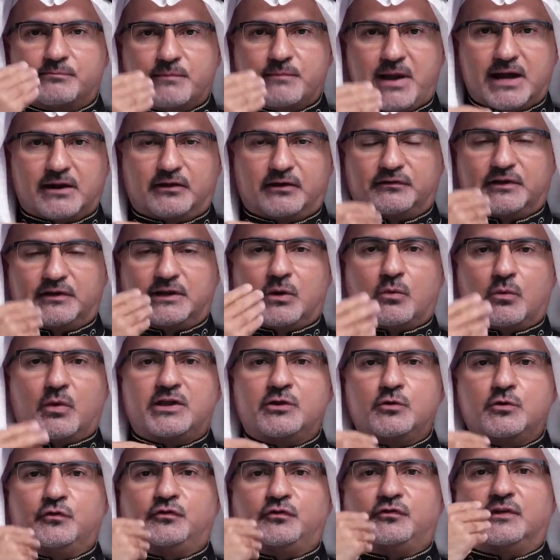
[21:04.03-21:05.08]
it matters in the way
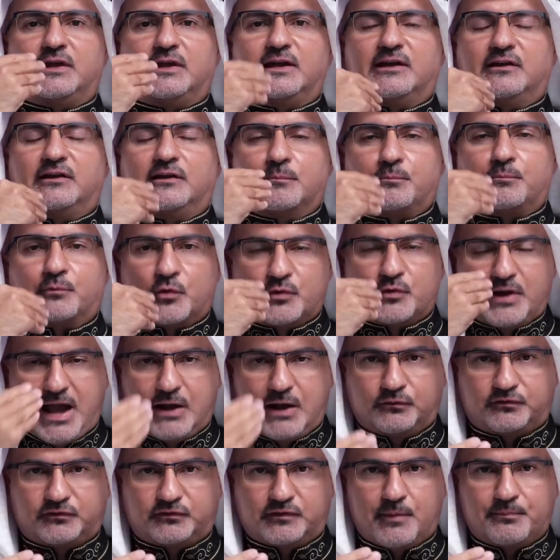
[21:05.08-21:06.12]
you
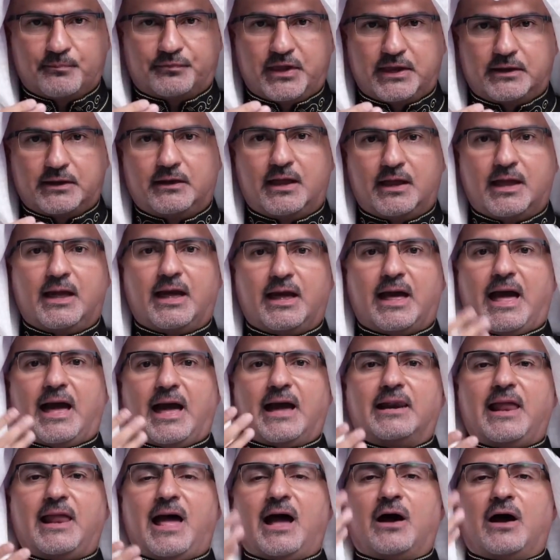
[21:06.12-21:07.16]
pronounce something
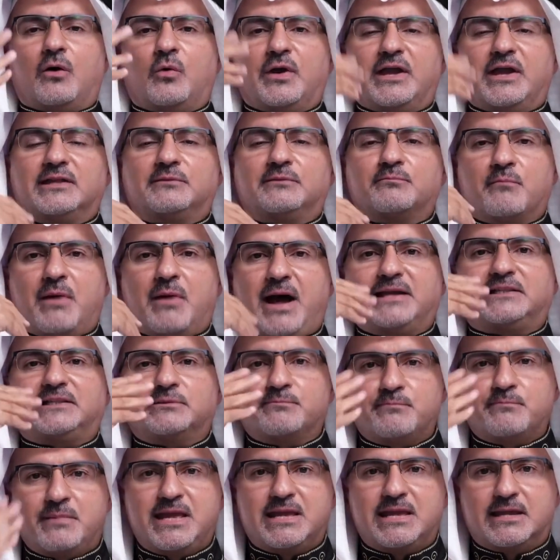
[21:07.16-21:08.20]
and how it
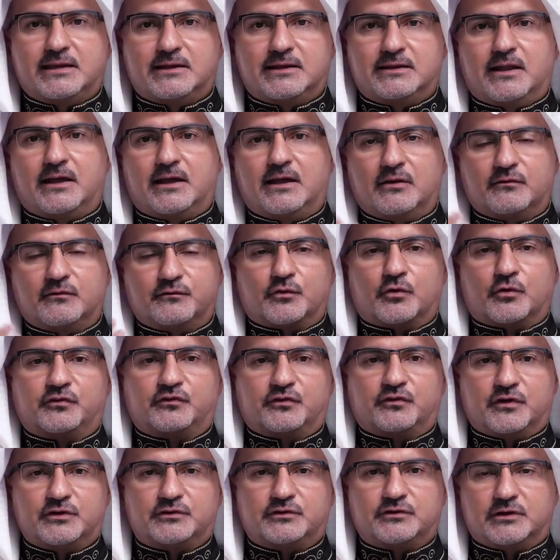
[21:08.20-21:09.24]
might mean for
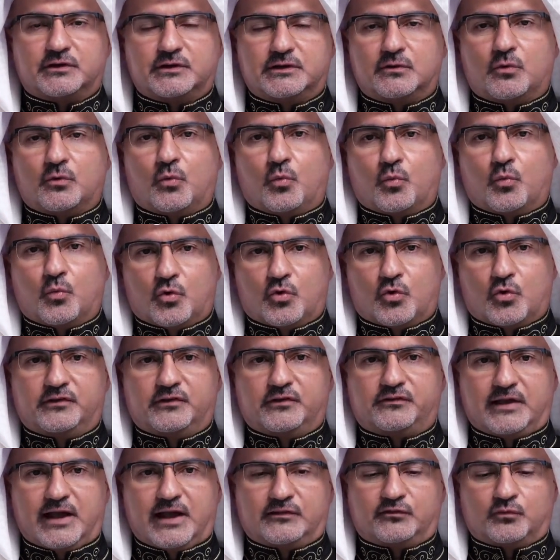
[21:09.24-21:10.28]
certain
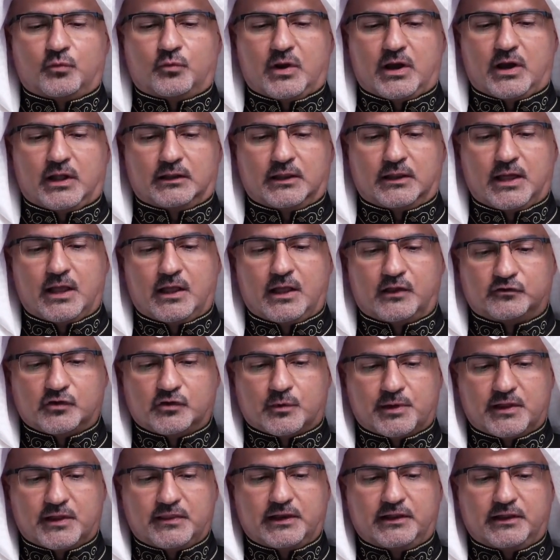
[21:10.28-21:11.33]
words as well.
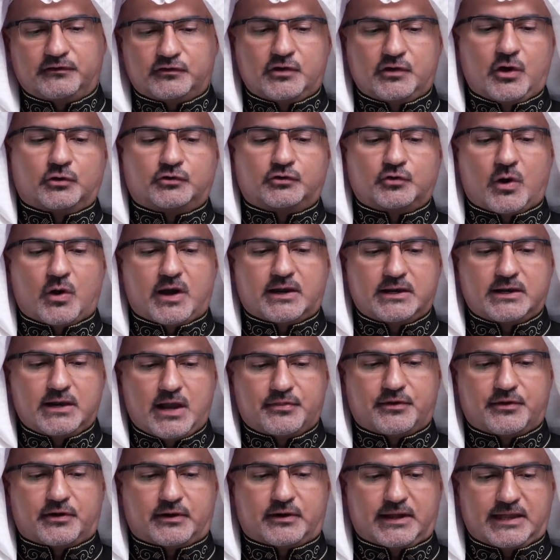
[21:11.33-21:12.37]
So, brother, let's go to
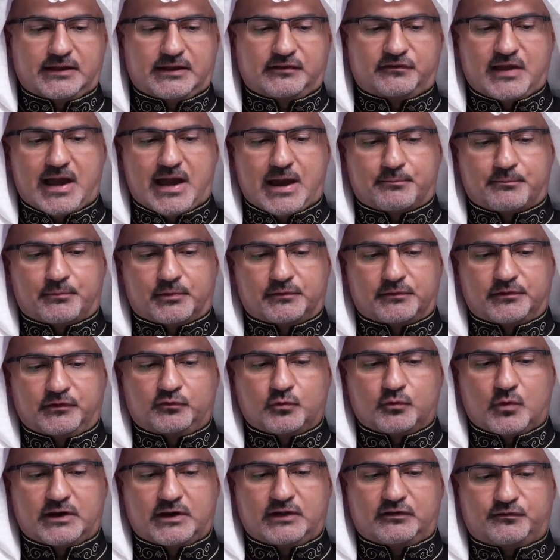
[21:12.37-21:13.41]
another example.
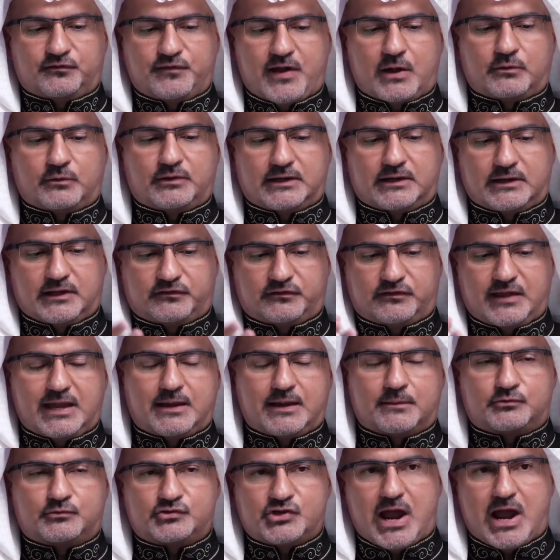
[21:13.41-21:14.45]
This one is found in the same